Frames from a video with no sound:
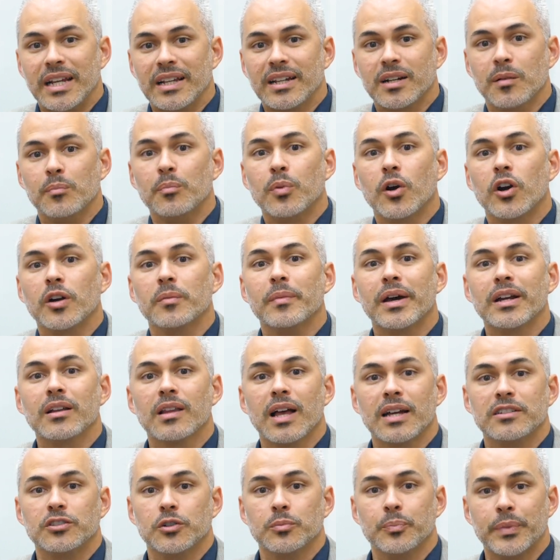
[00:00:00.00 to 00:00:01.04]
and
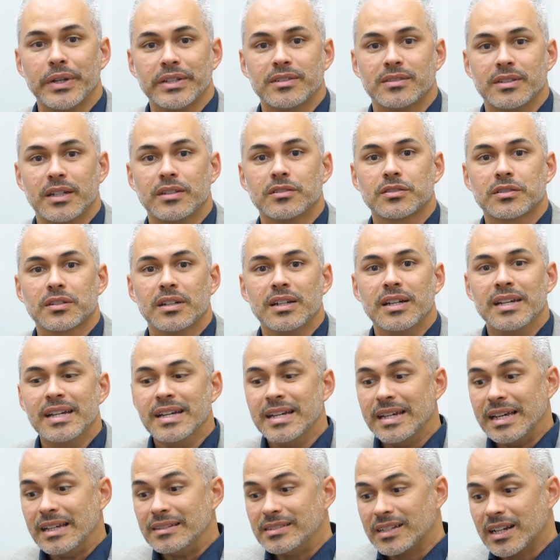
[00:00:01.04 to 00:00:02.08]
compartmentalize your business
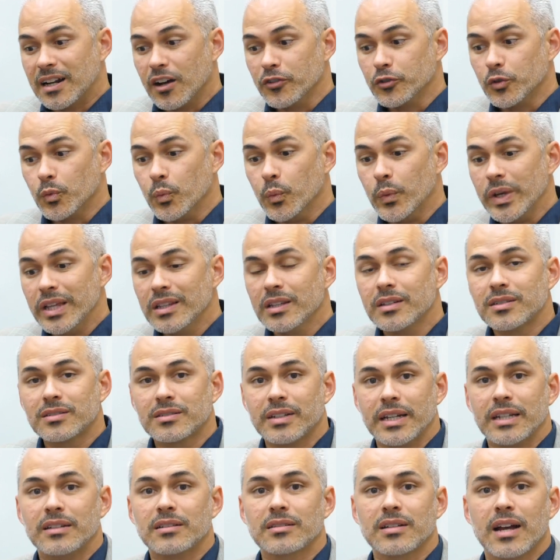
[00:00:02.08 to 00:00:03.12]
is that on the real
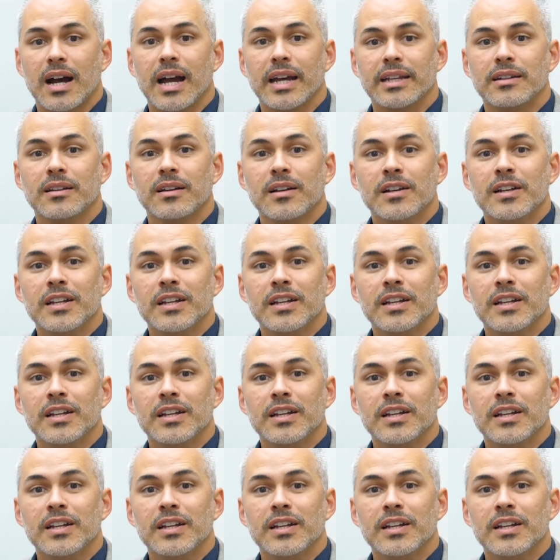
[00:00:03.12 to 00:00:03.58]
estate side,